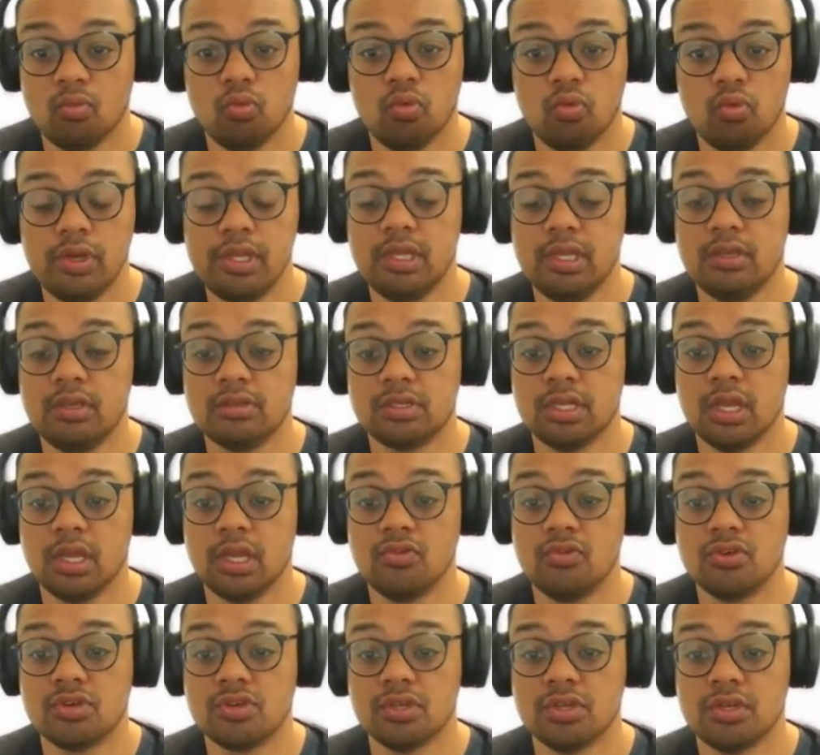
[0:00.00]
We use
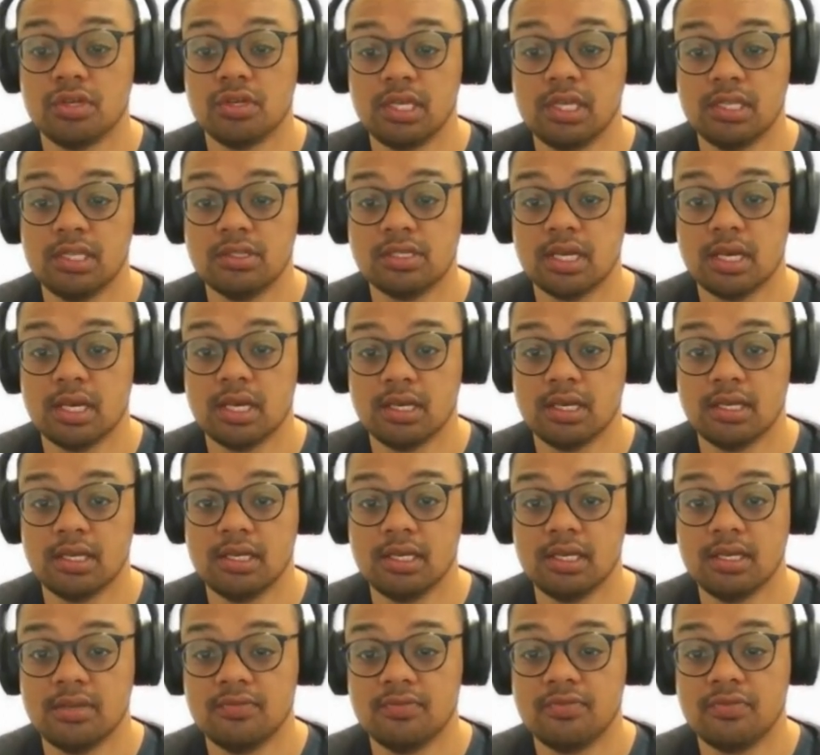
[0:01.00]
Notion
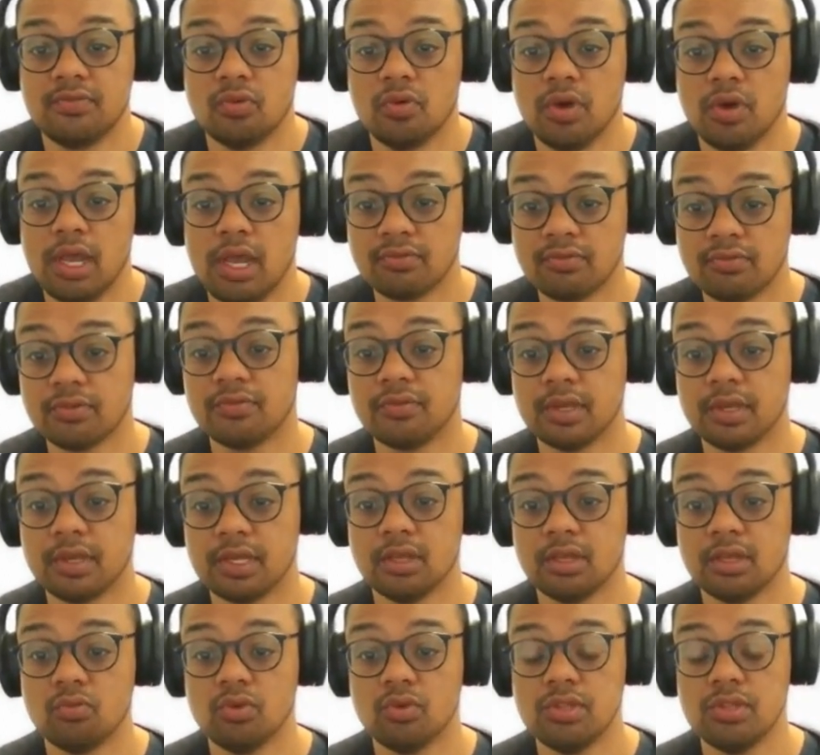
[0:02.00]
internally for
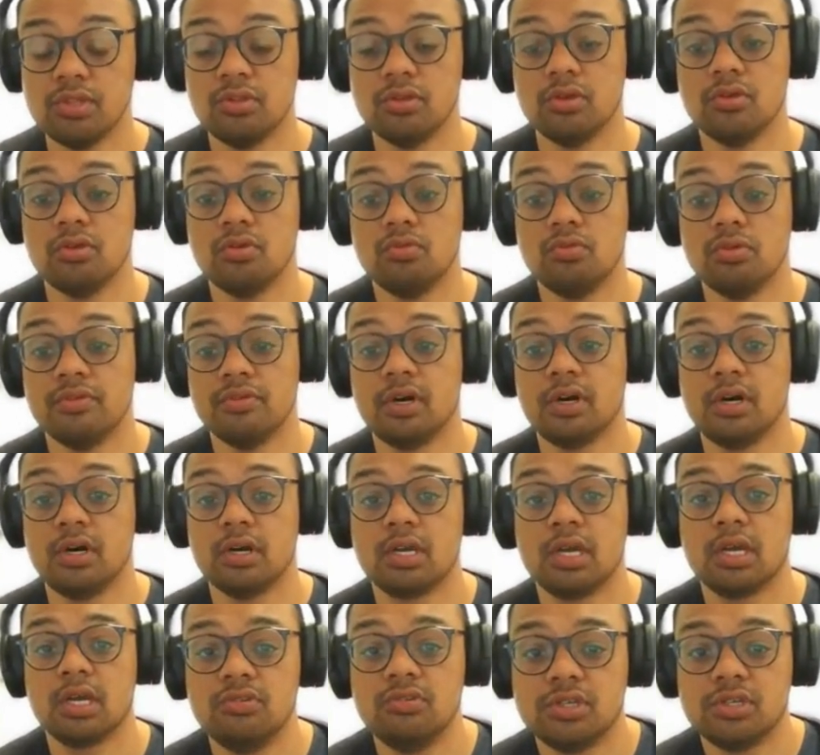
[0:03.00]
everything that we do with
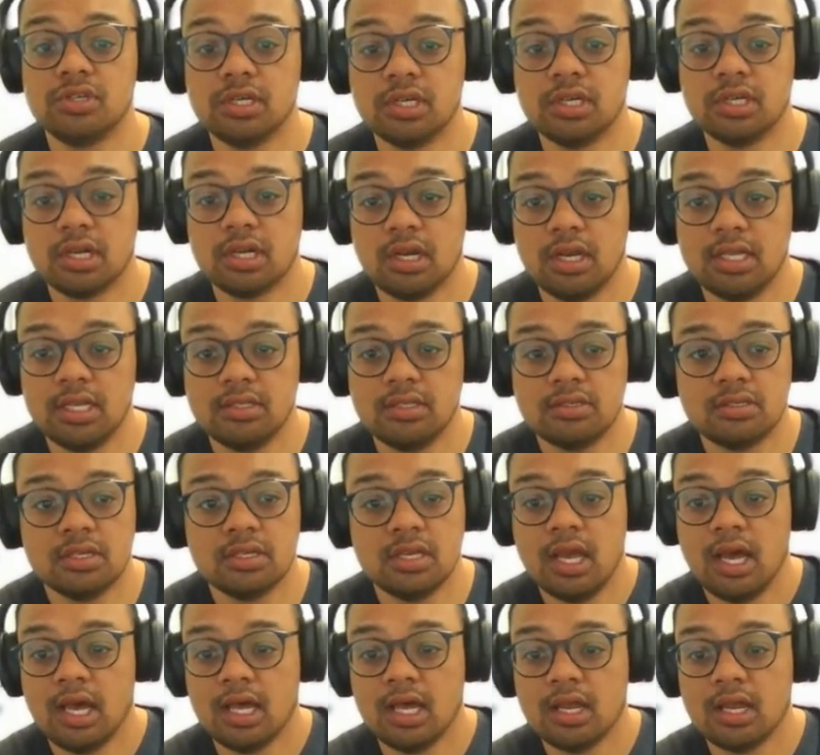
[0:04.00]
our coaching
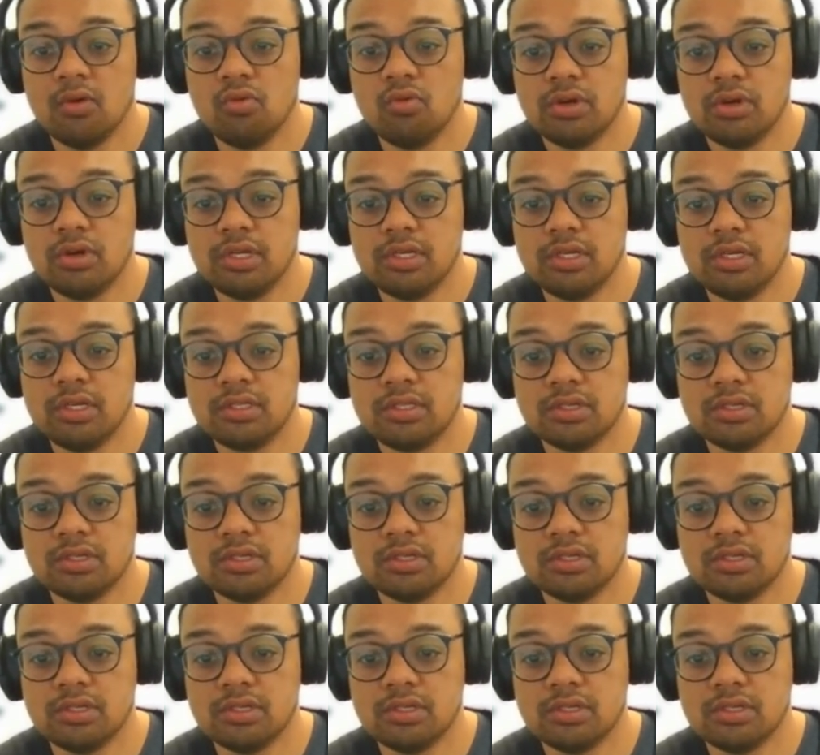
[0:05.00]
clients. And I wanted to